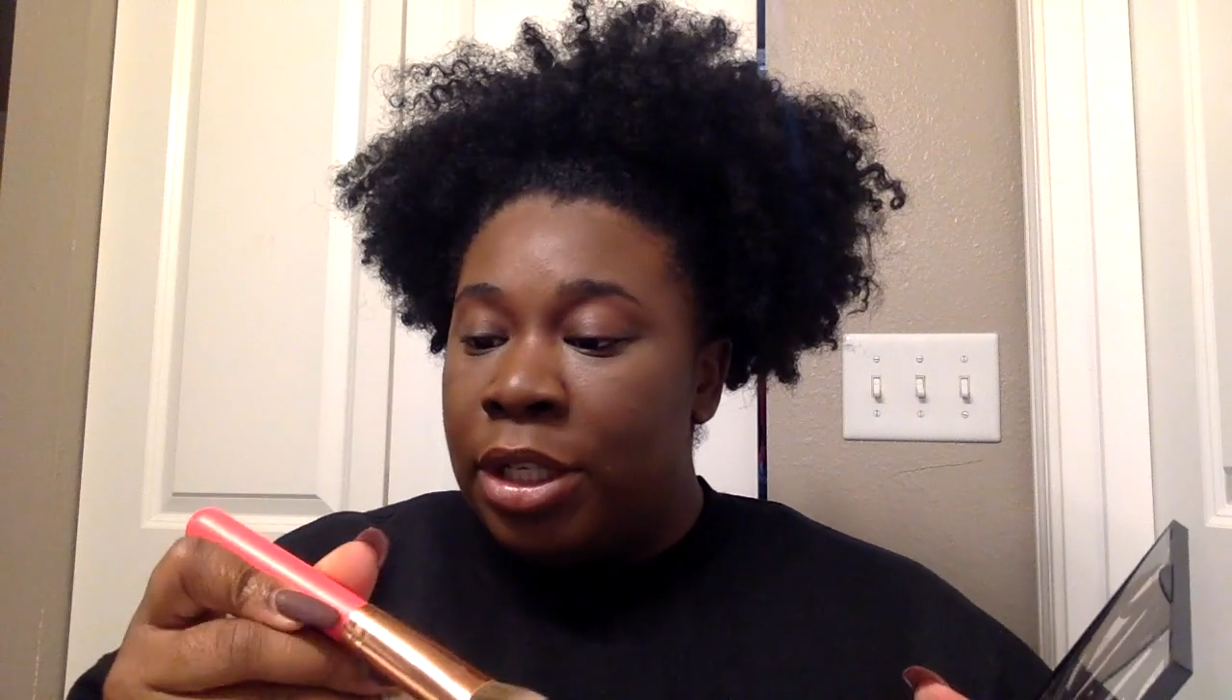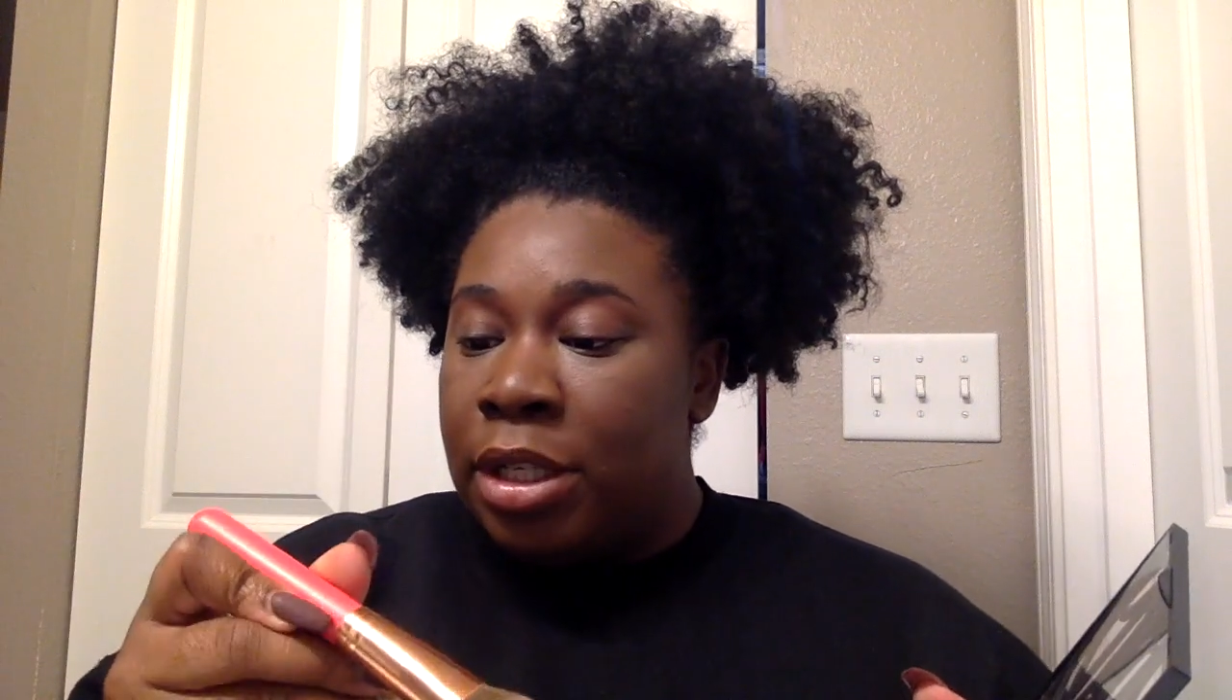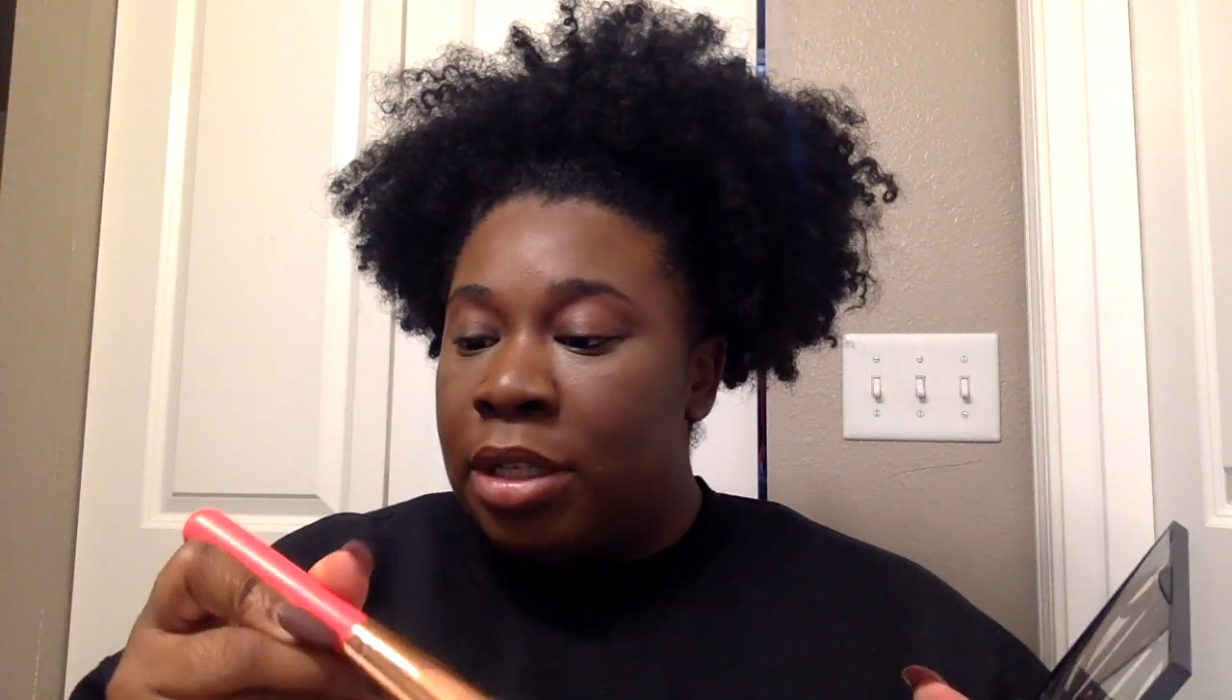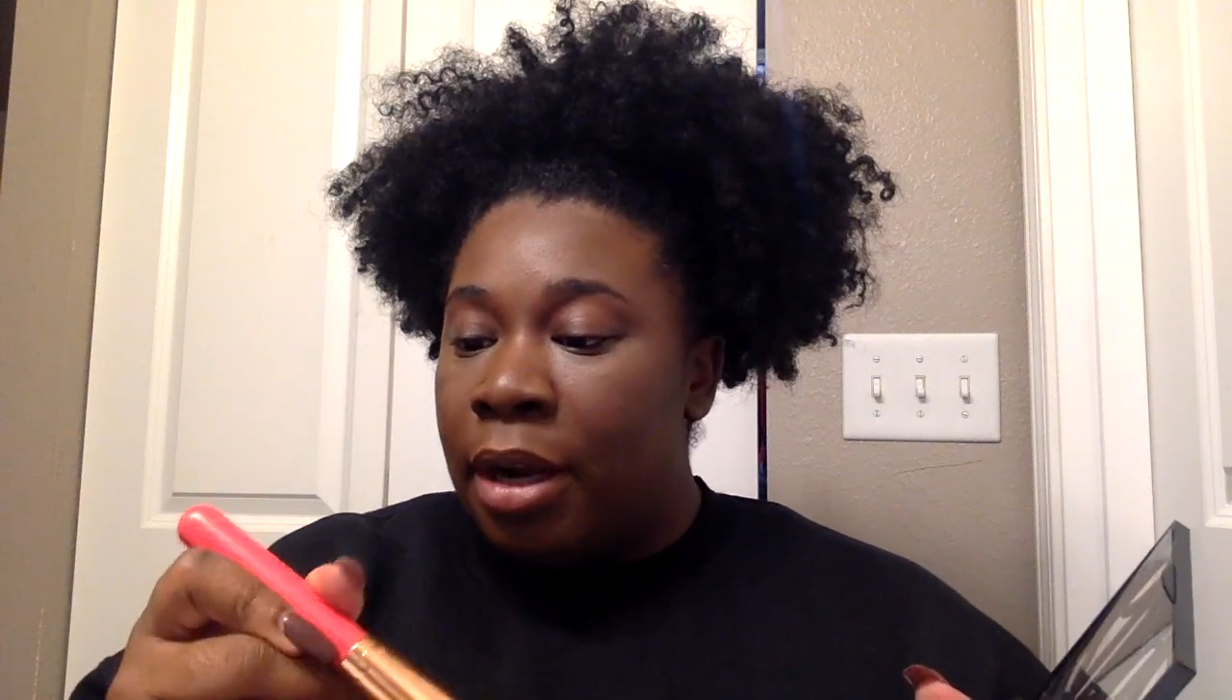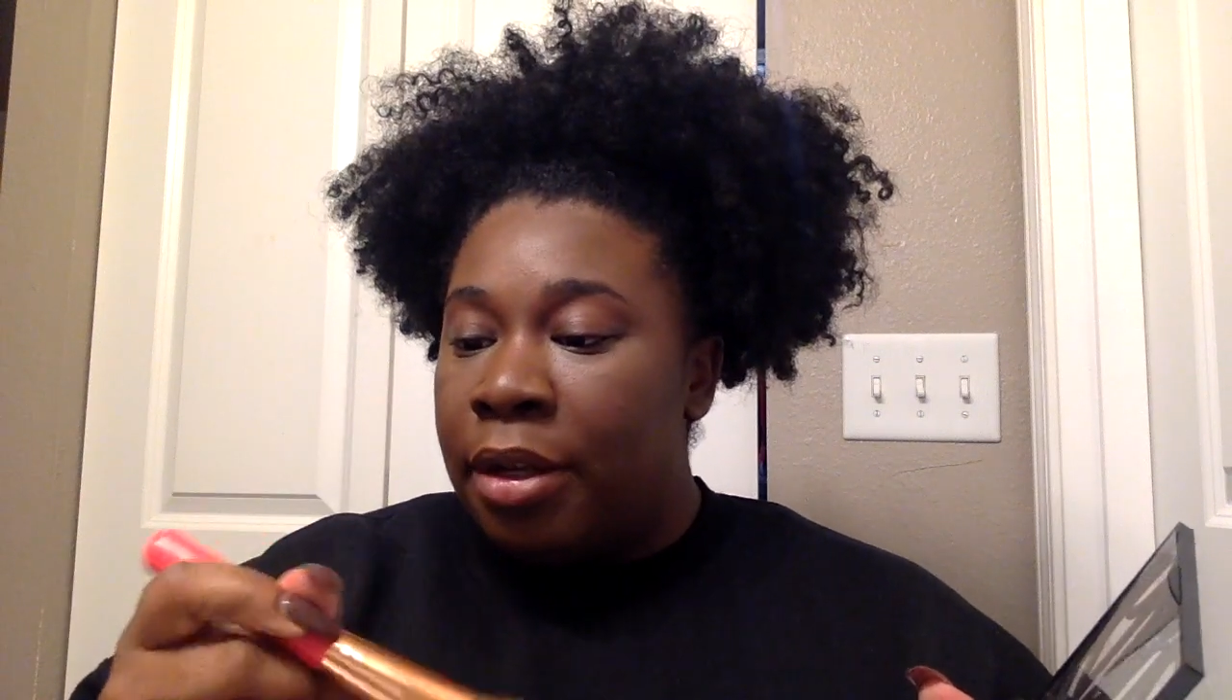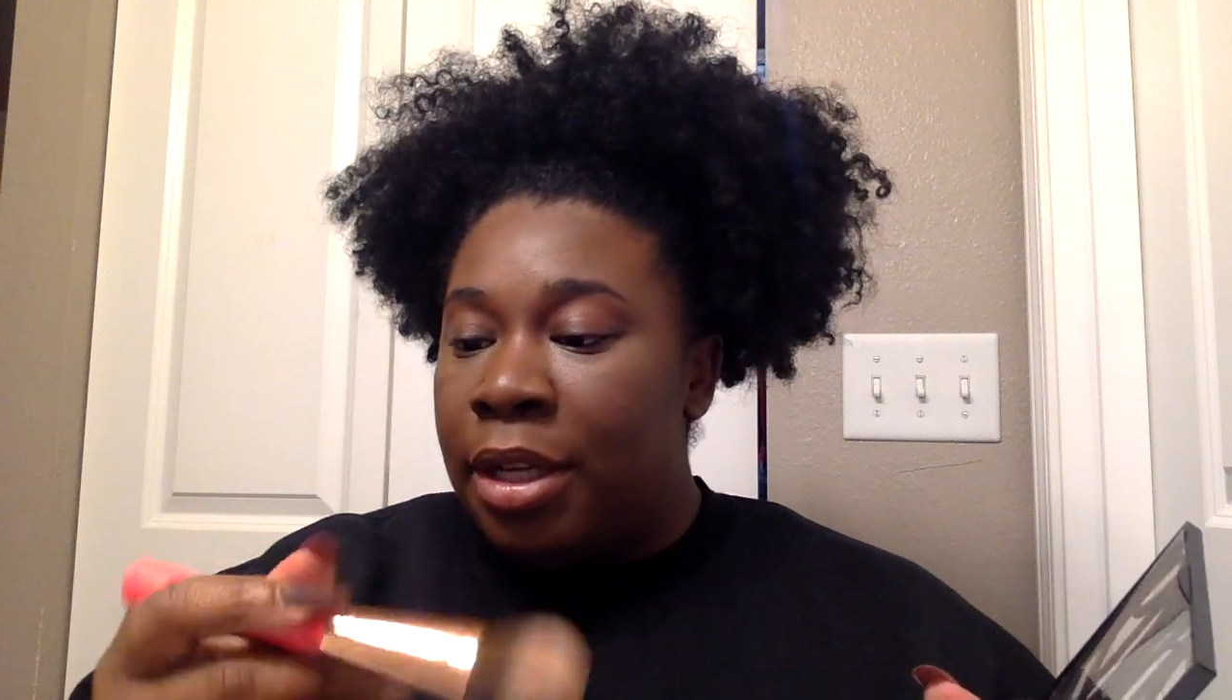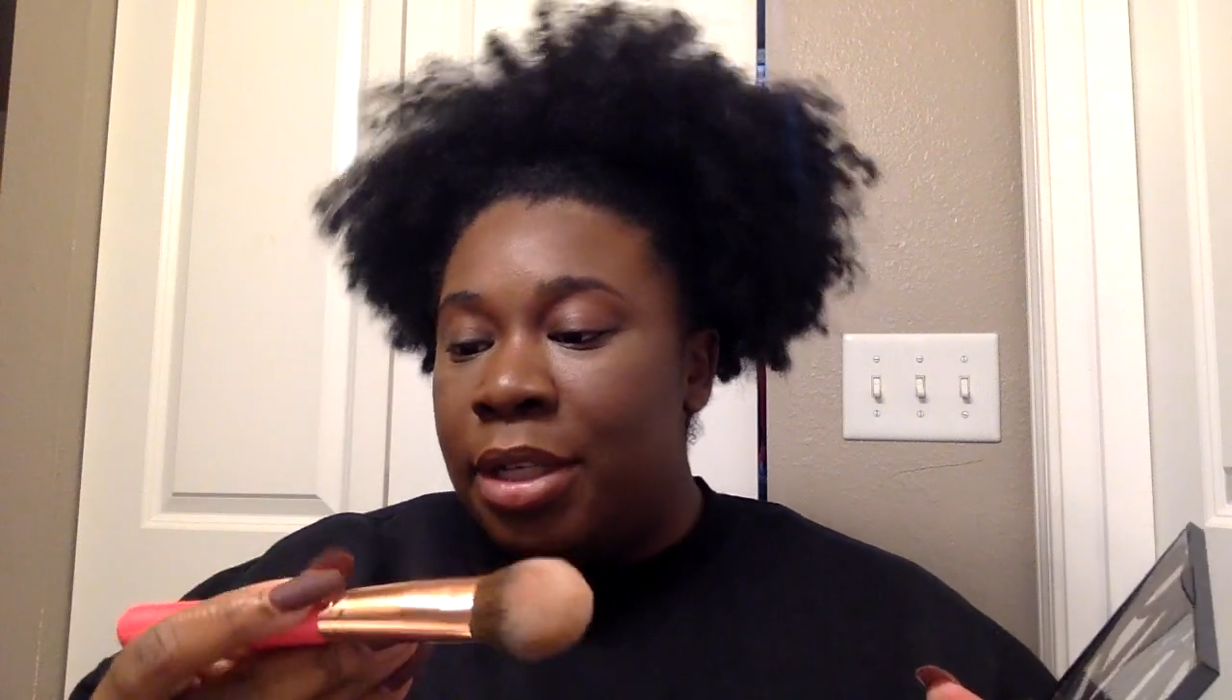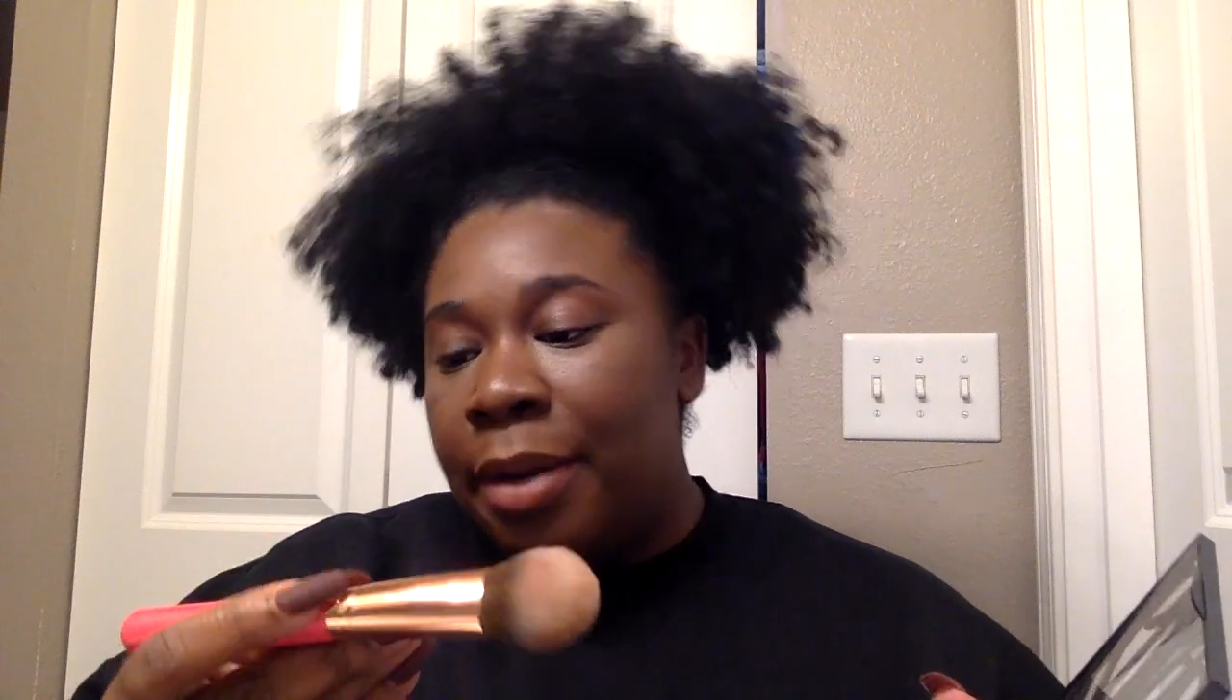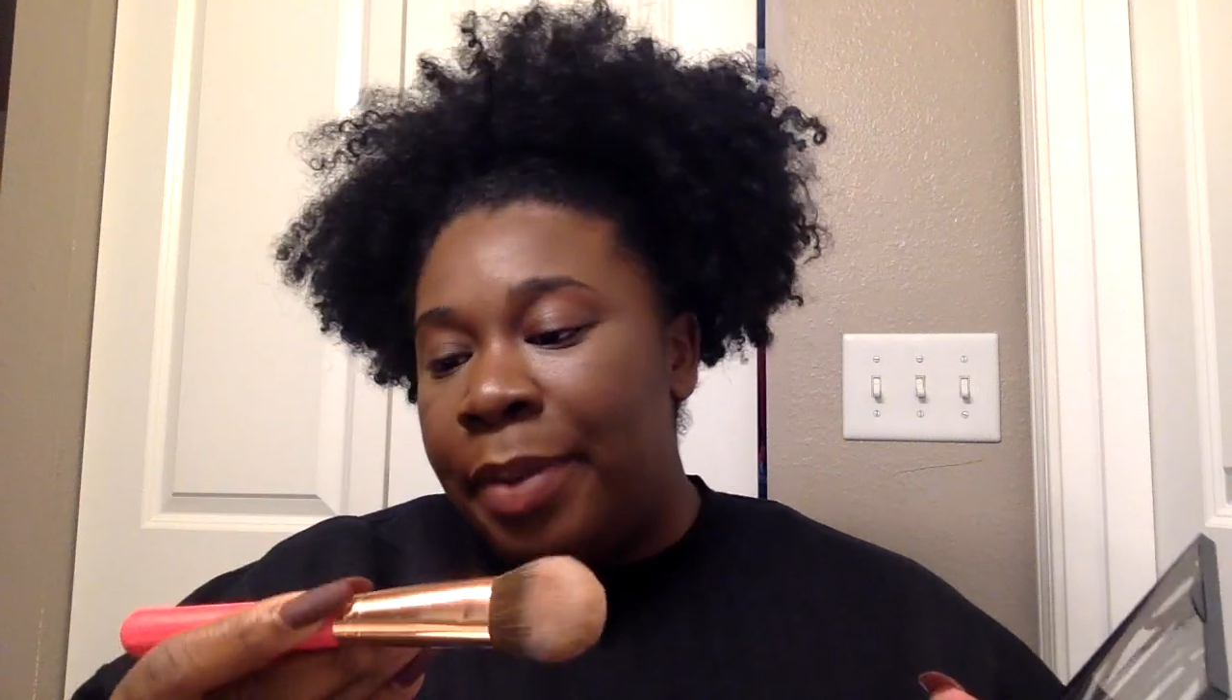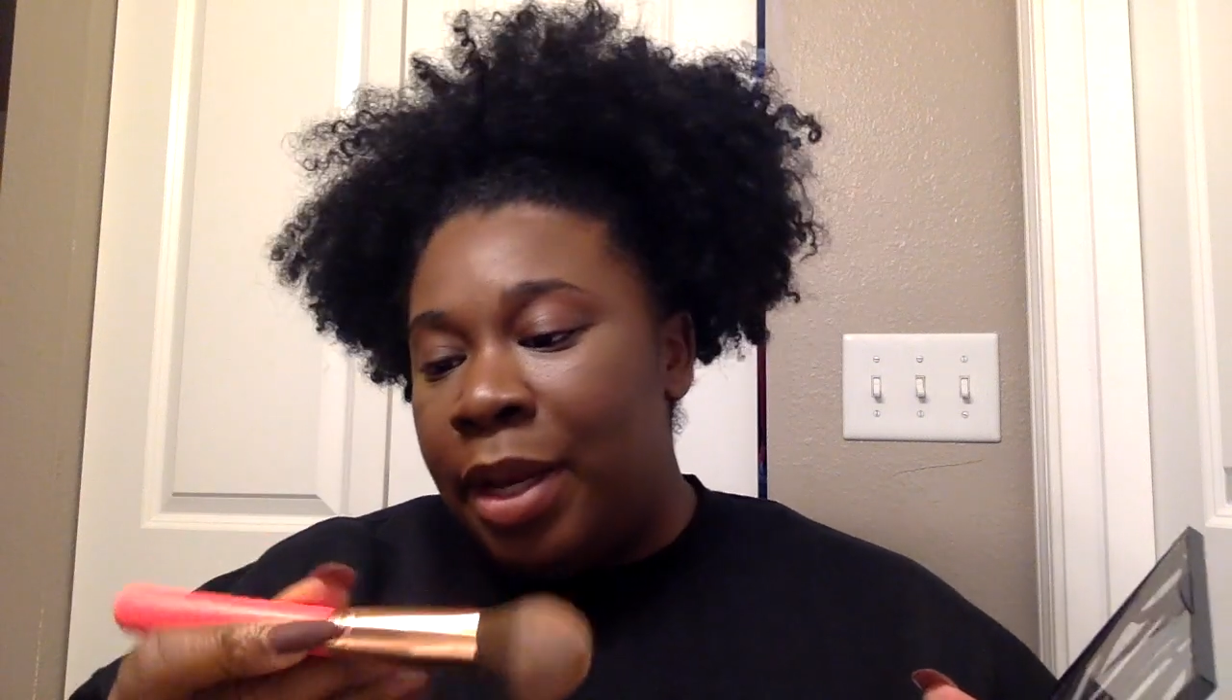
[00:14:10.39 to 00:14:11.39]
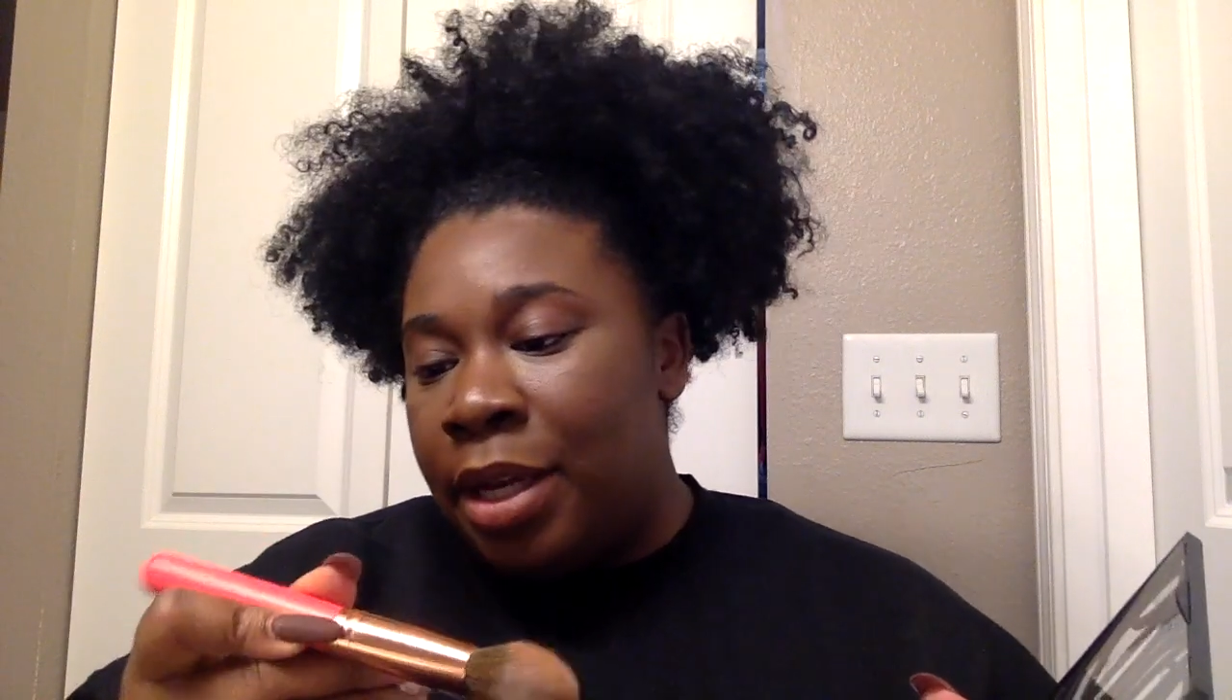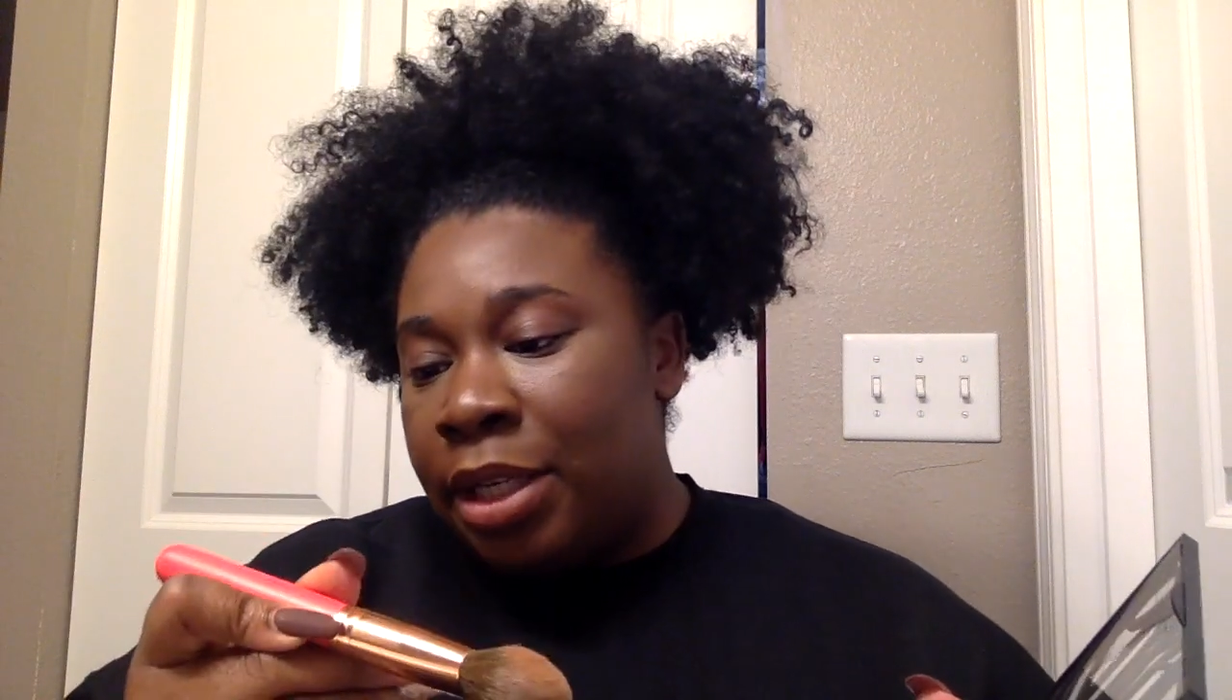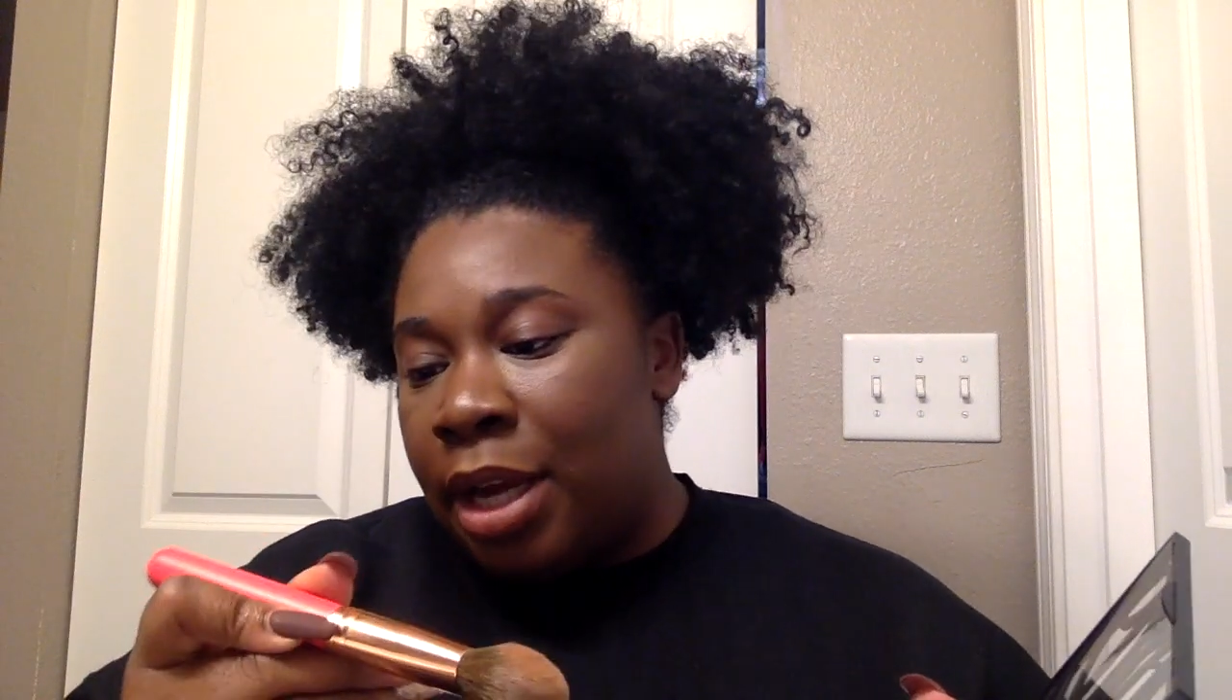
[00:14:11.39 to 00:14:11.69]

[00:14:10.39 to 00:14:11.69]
These are BH